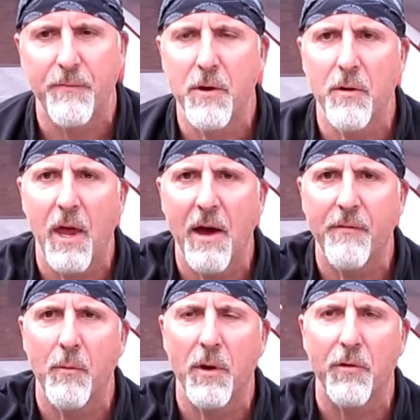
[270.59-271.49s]
If you don't have
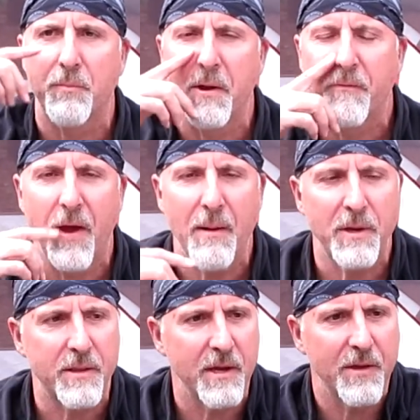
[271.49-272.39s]
one of those big
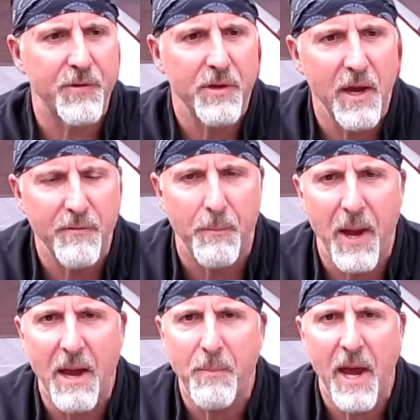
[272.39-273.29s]
family tents and you have a
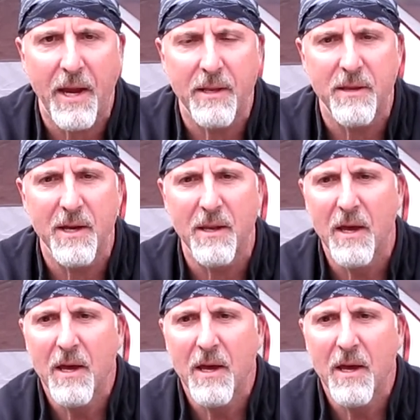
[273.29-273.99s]
backpacking tent,